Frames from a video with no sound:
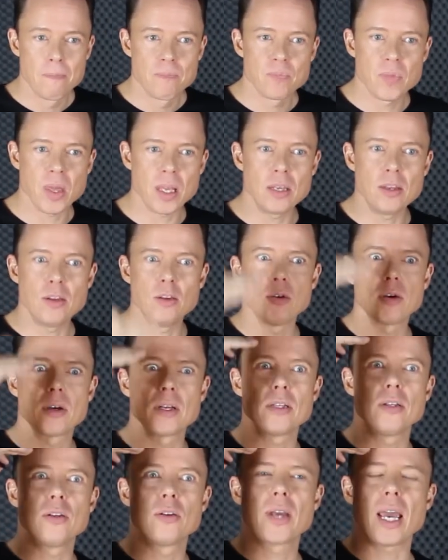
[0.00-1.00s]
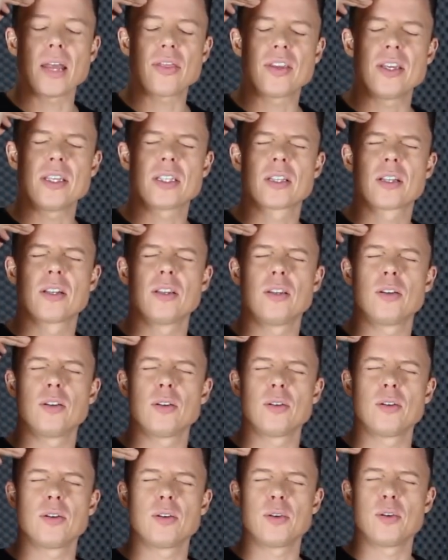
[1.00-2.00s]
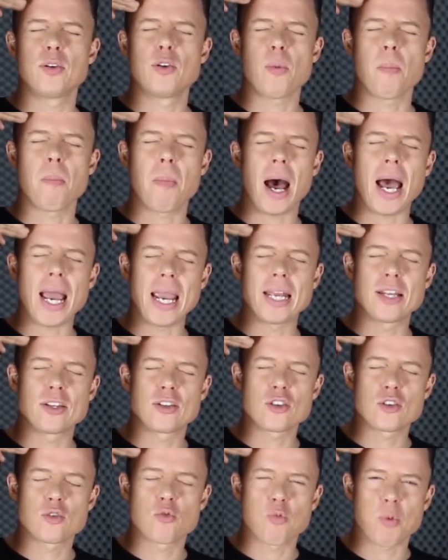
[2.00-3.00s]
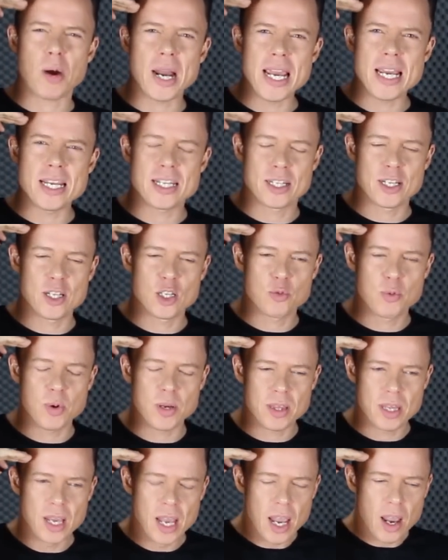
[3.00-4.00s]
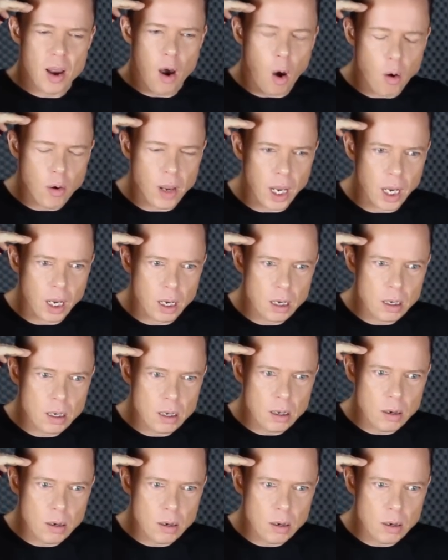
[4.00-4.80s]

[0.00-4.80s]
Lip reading: Then your mind just races with, okay,